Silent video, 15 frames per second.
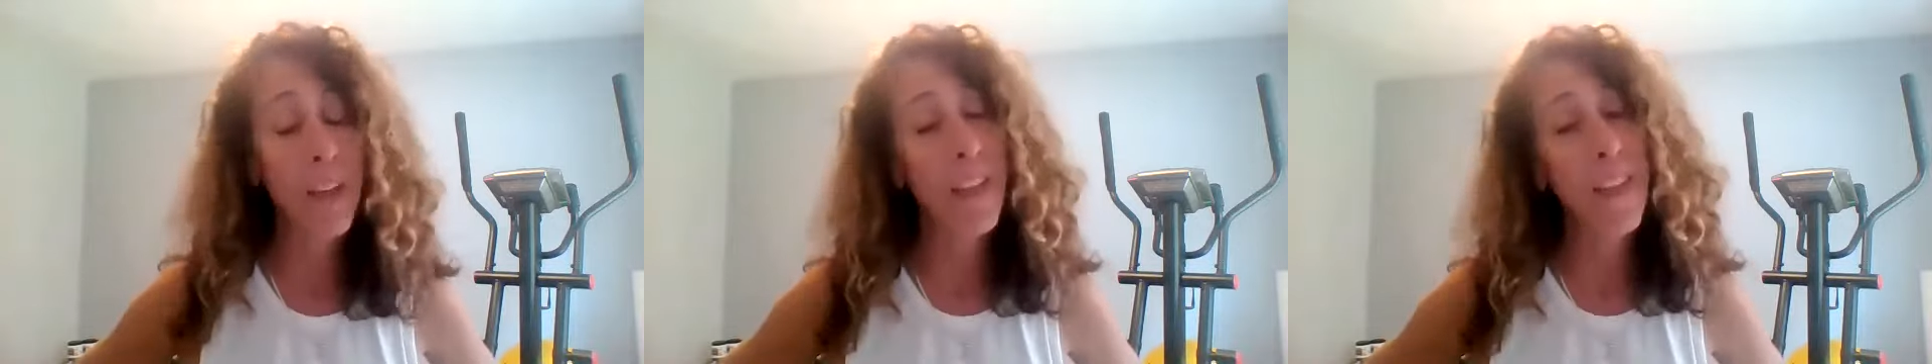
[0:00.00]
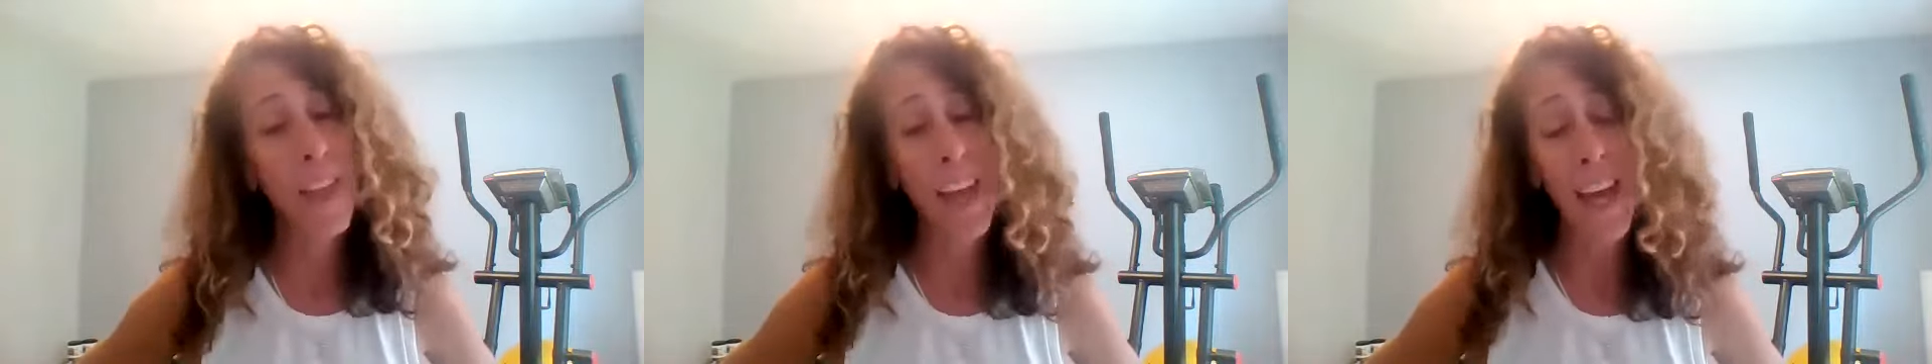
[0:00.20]

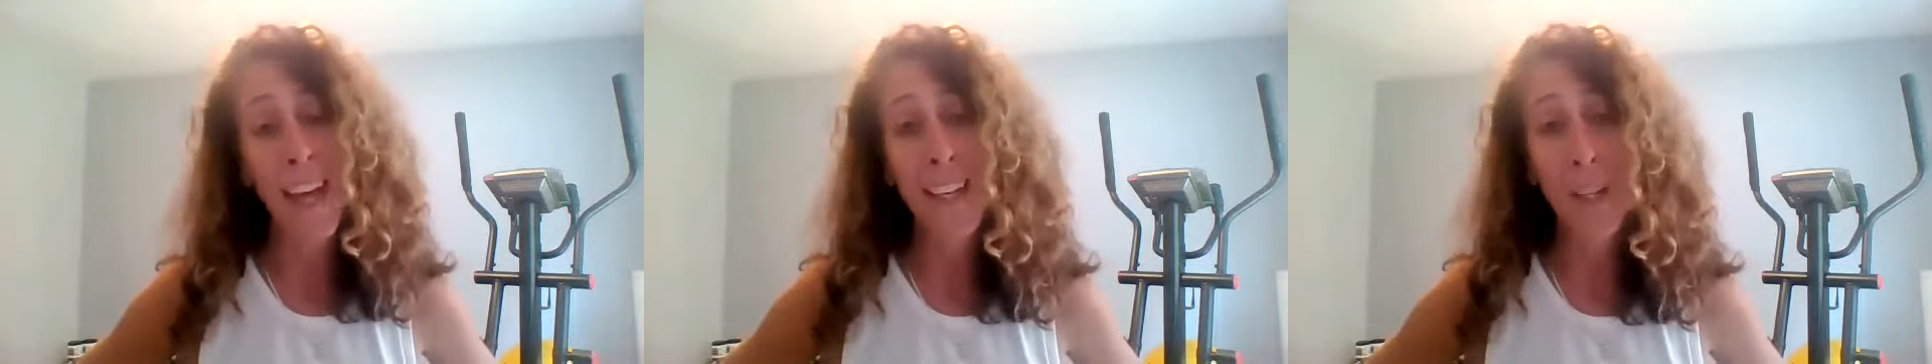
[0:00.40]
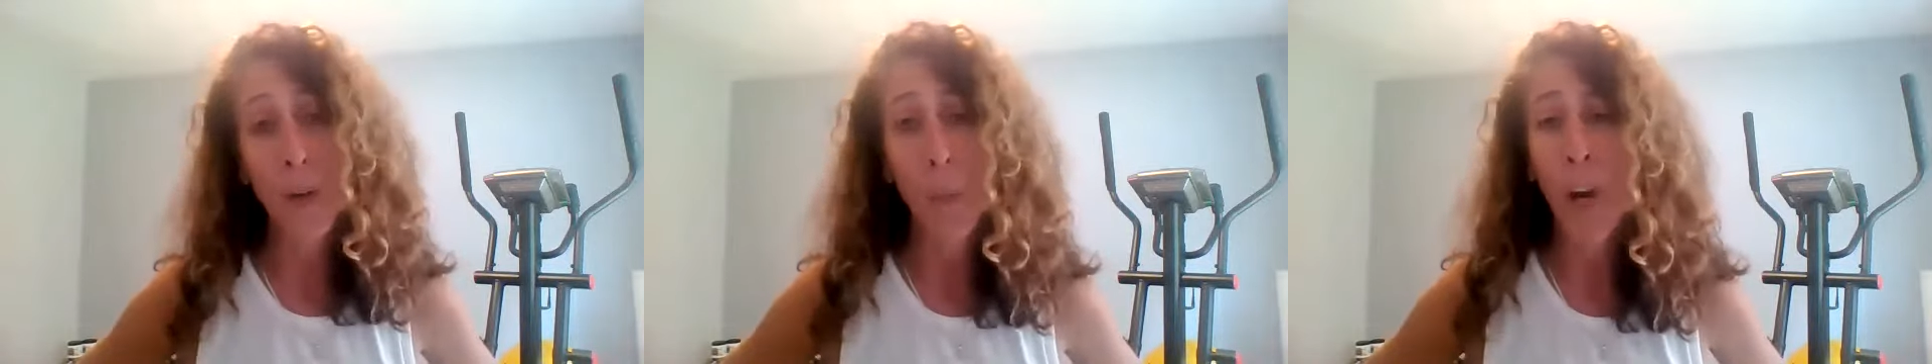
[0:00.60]

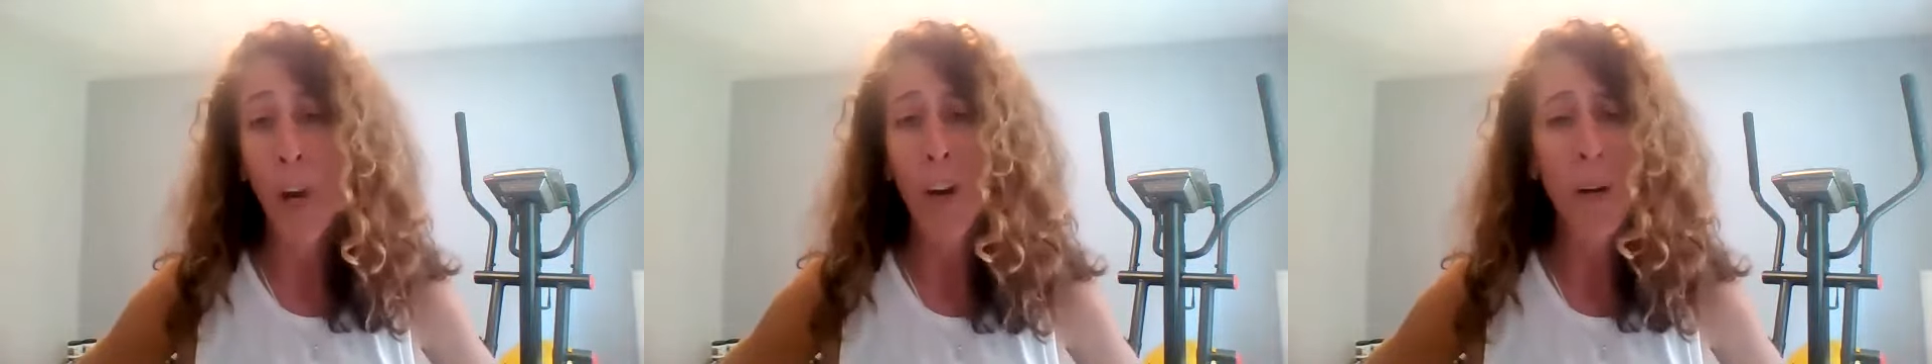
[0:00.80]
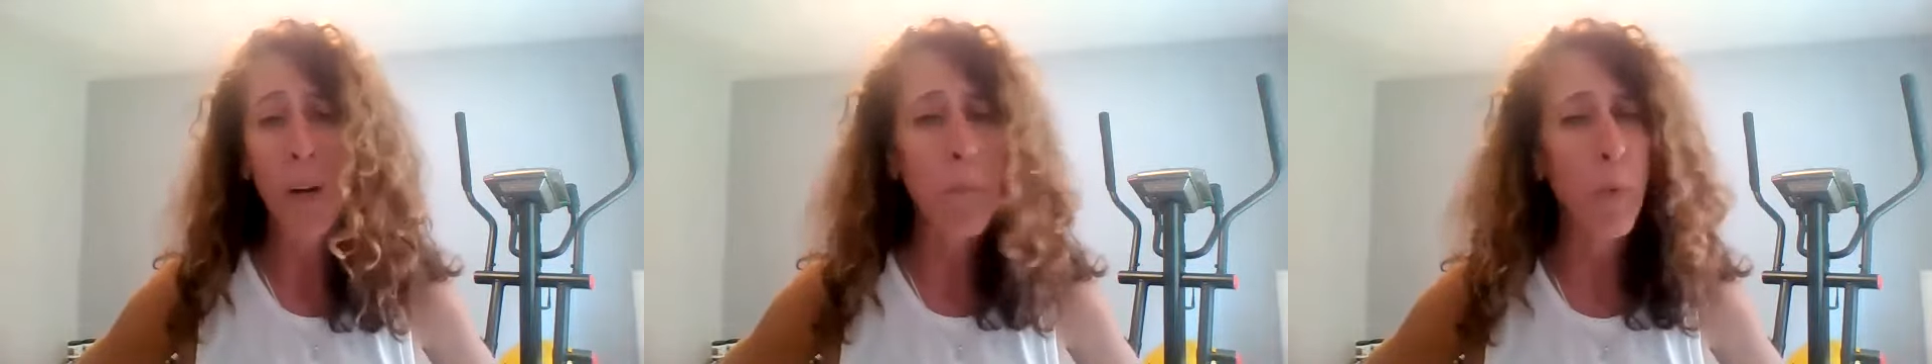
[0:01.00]
that we
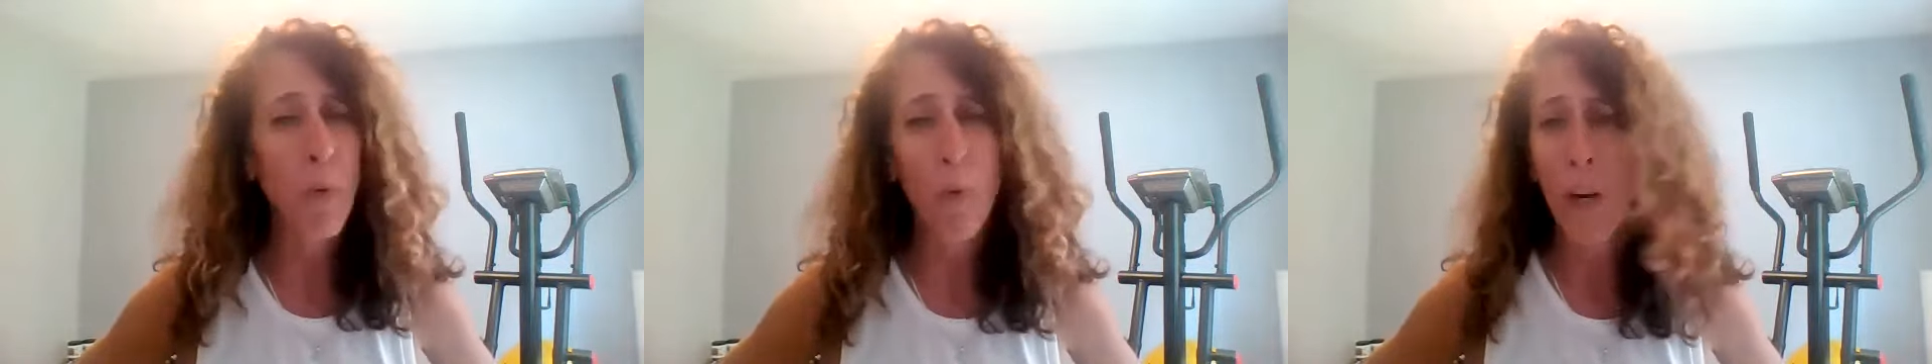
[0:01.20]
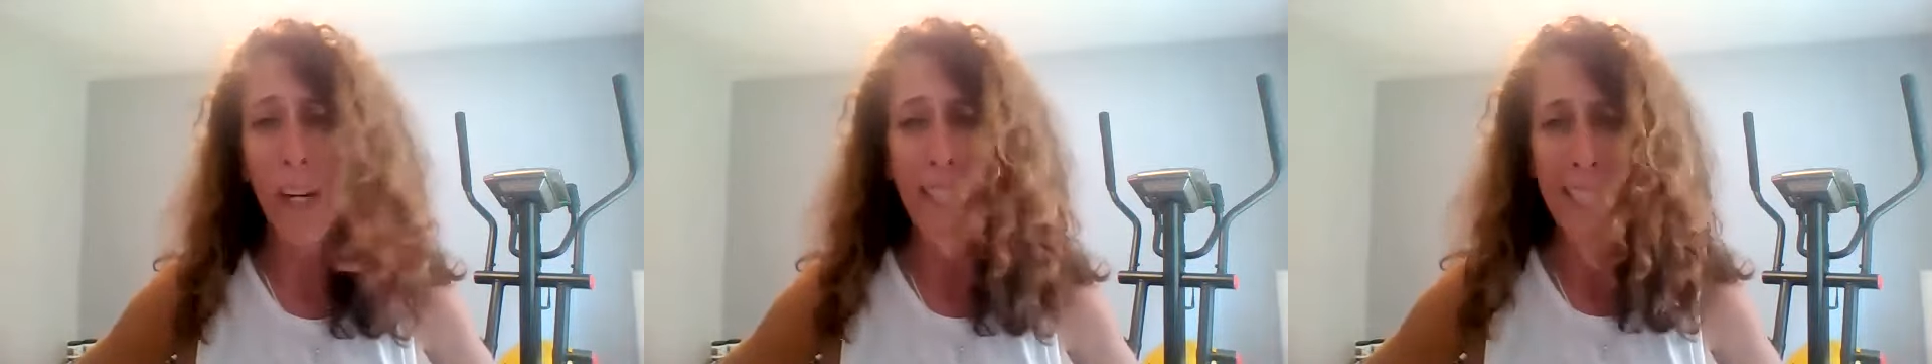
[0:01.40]
are
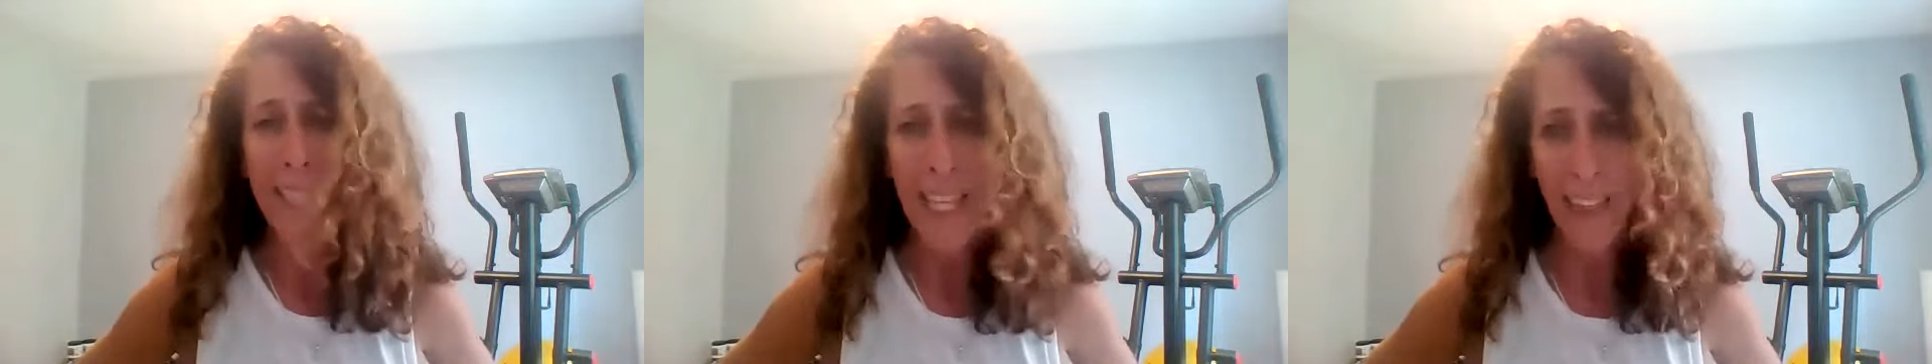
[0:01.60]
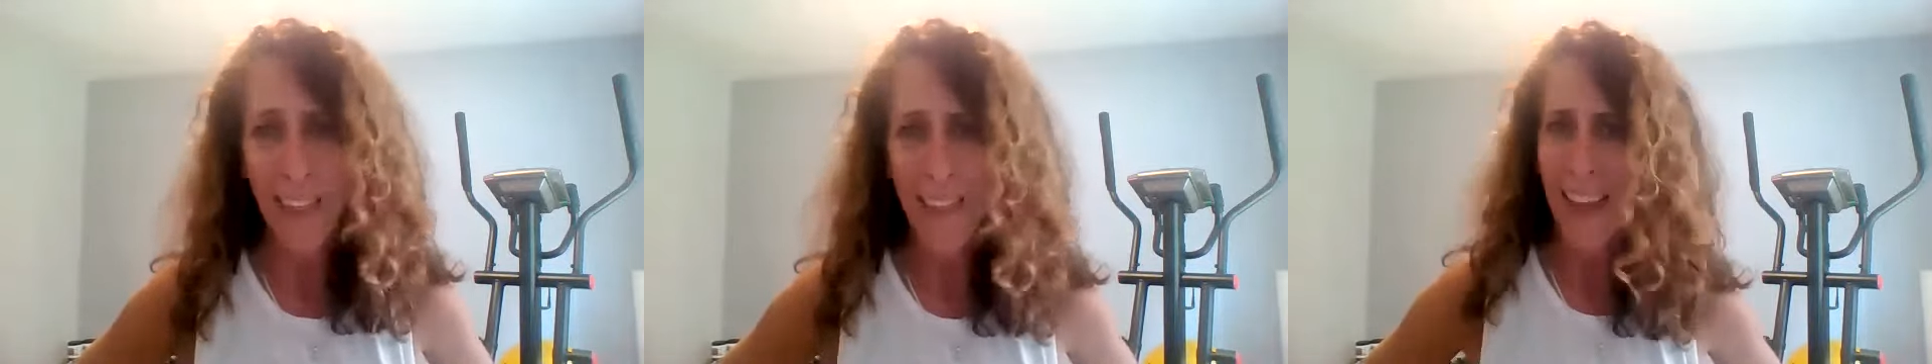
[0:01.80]

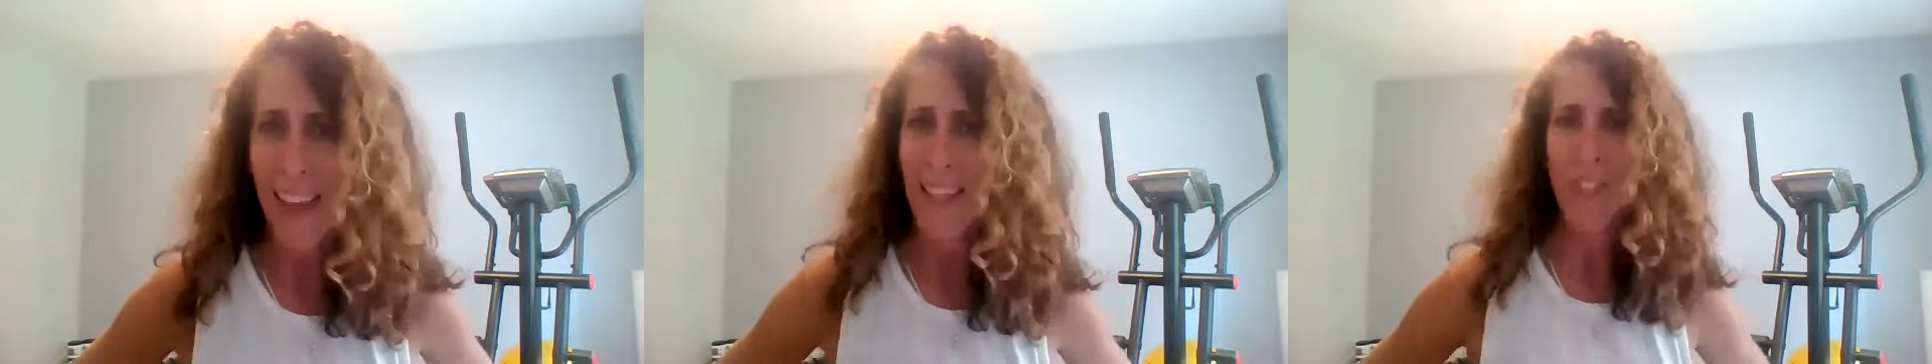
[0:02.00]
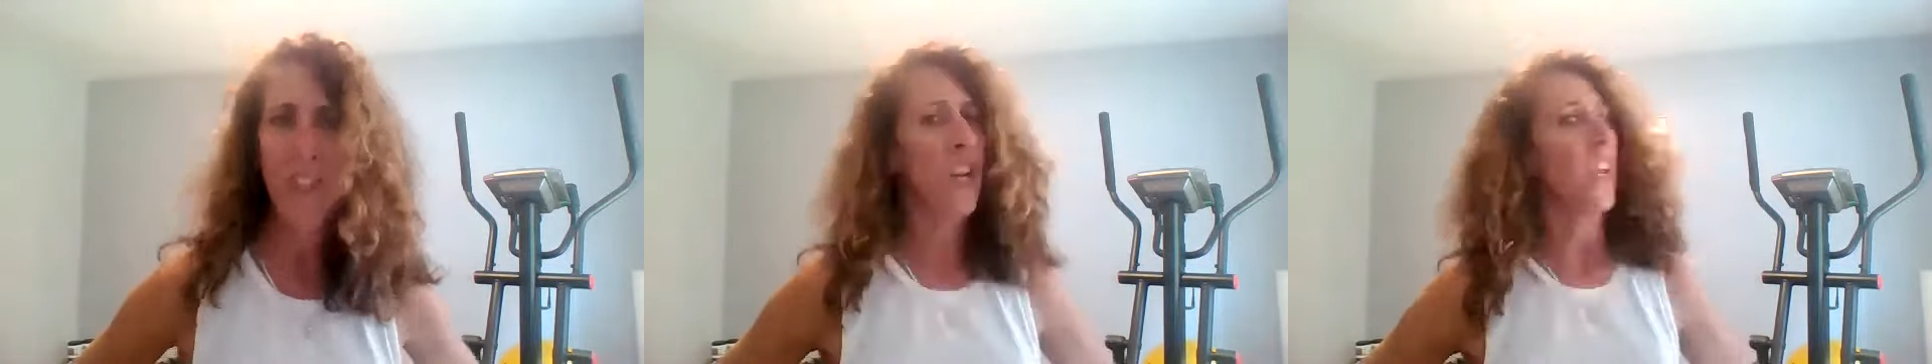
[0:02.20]
embracing
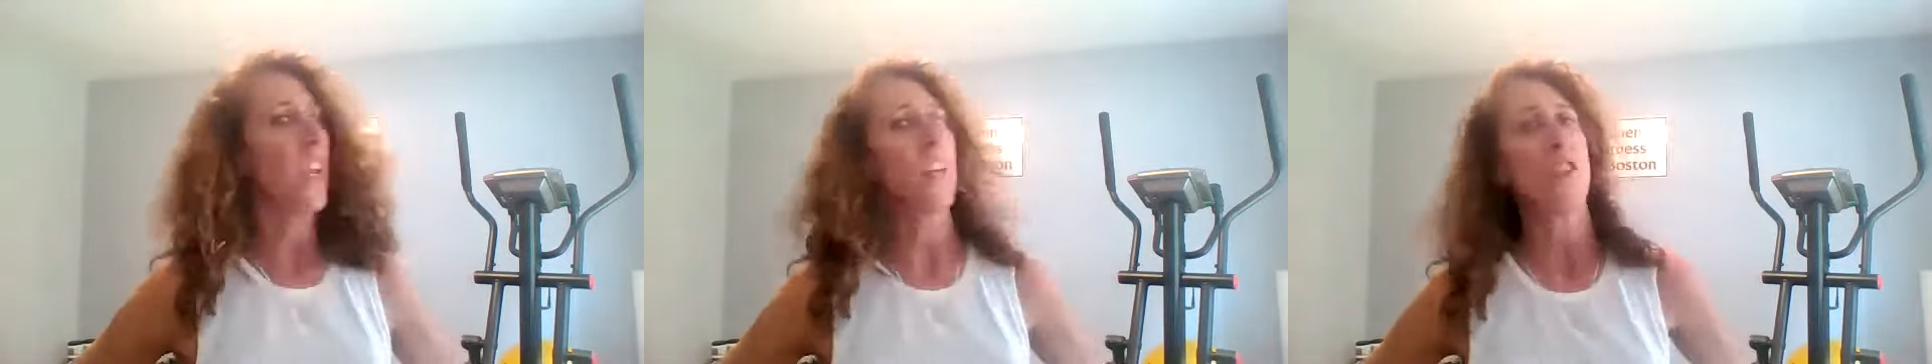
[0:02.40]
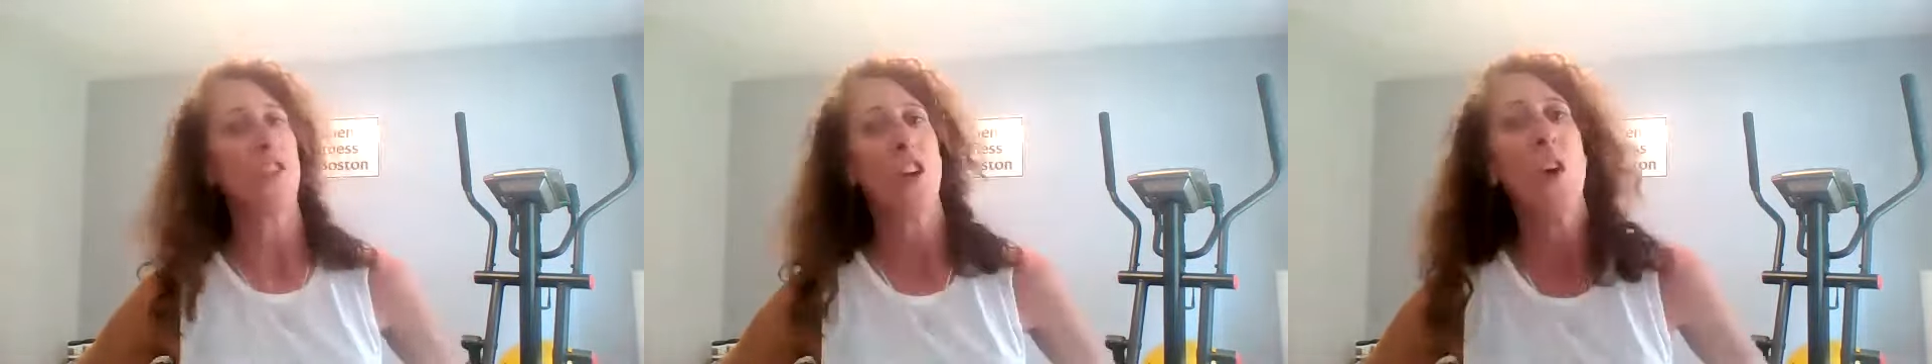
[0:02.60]
that
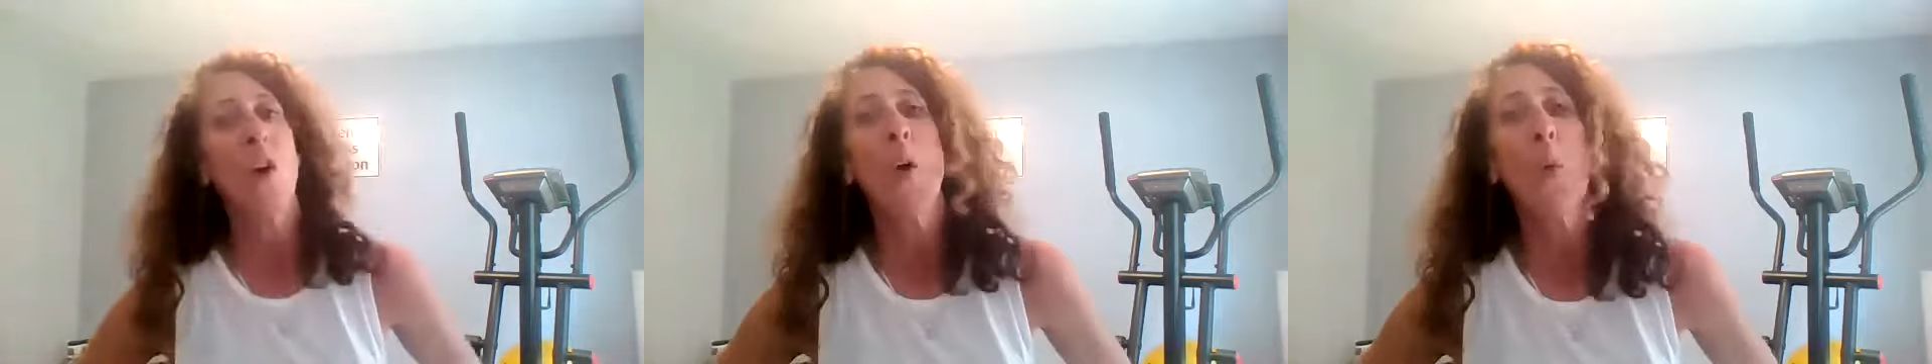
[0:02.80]
change.